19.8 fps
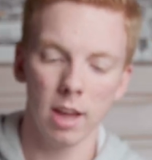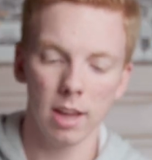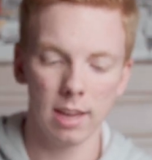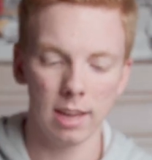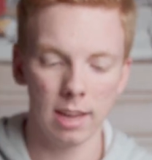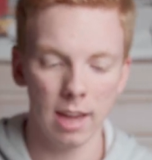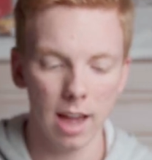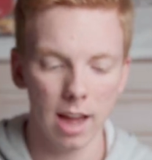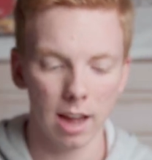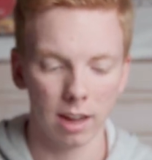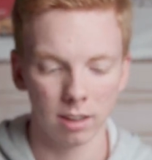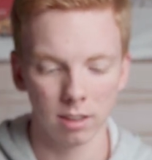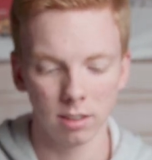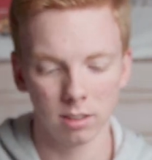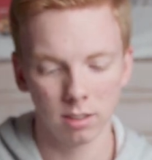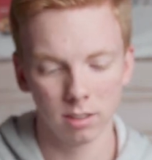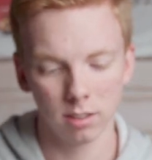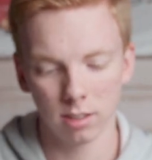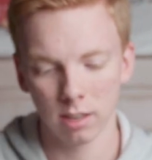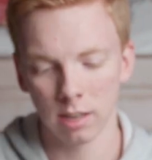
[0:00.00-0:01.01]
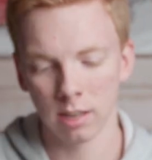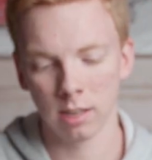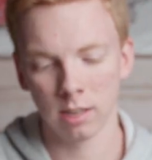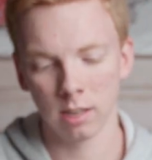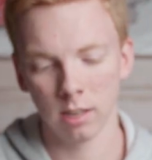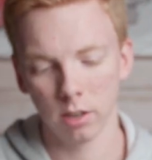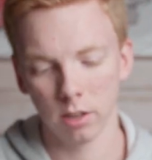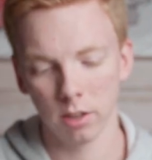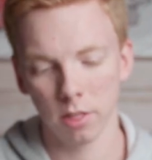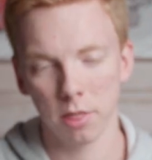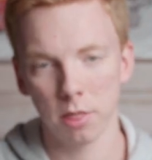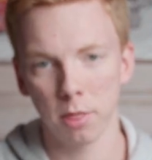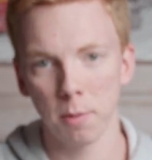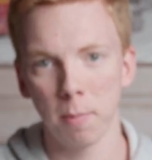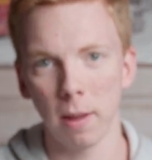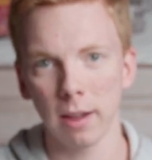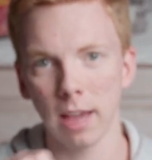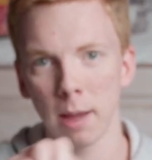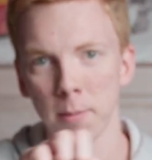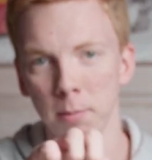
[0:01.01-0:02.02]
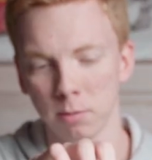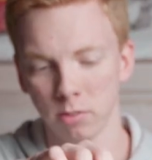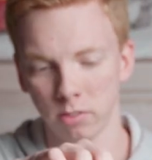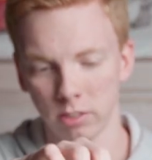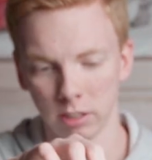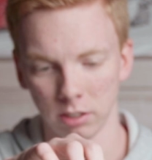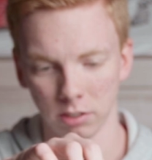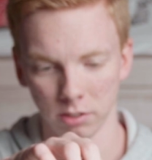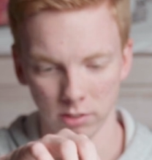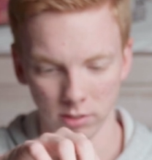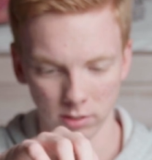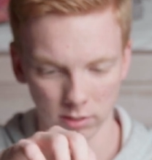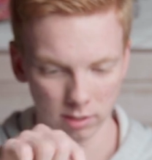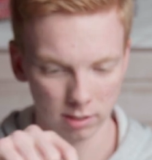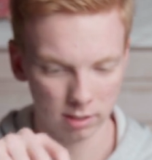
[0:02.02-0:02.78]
Yeah, the black Apple stickers.